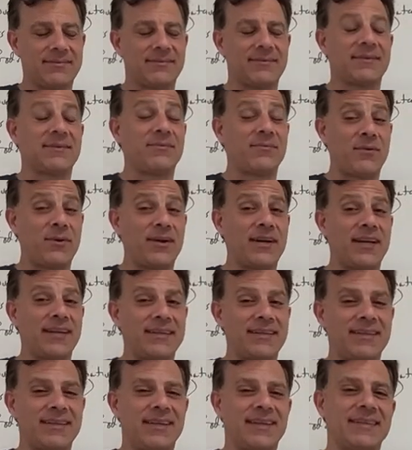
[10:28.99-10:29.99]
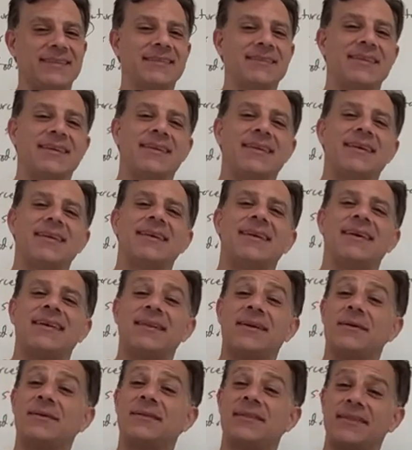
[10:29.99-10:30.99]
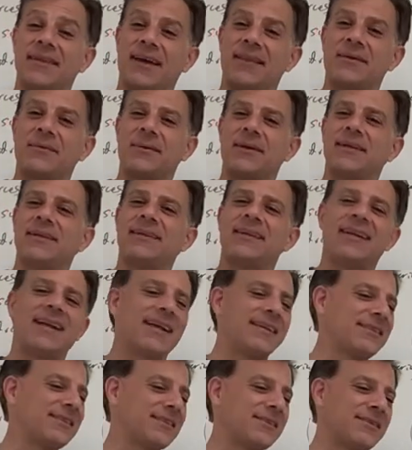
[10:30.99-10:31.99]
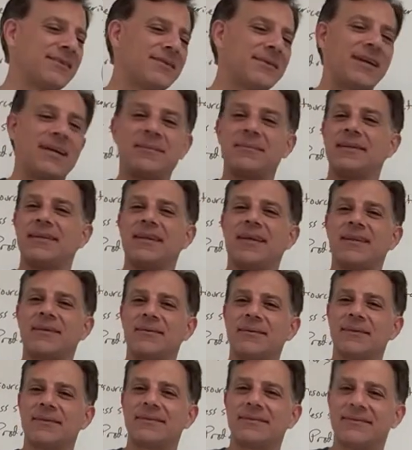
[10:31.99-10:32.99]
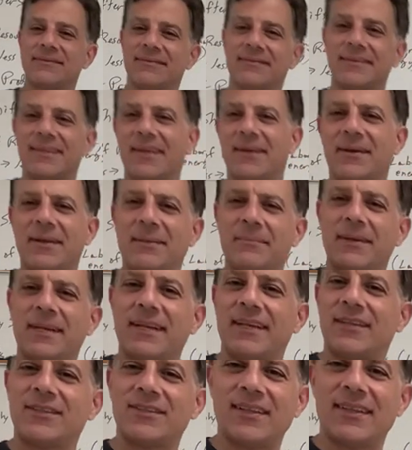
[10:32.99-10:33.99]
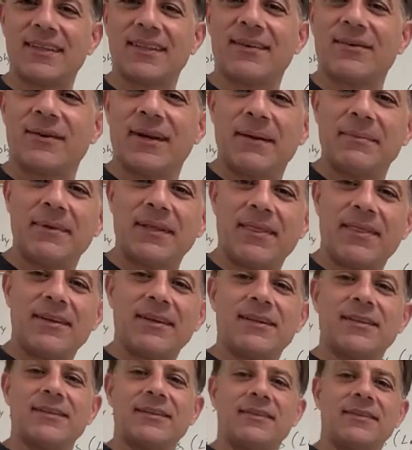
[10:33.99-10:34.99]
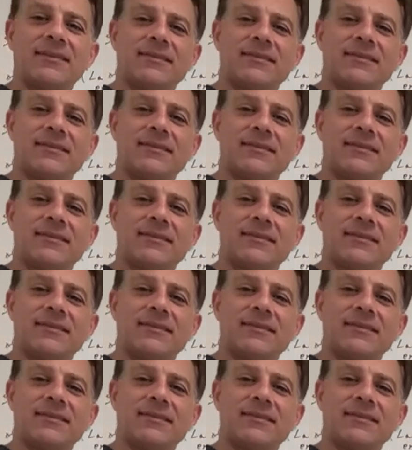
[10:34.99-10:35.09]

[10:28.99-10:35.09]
It's $4.99. There was another one, and I just grabbed another one. You know what I mean? I should have grabbed a third,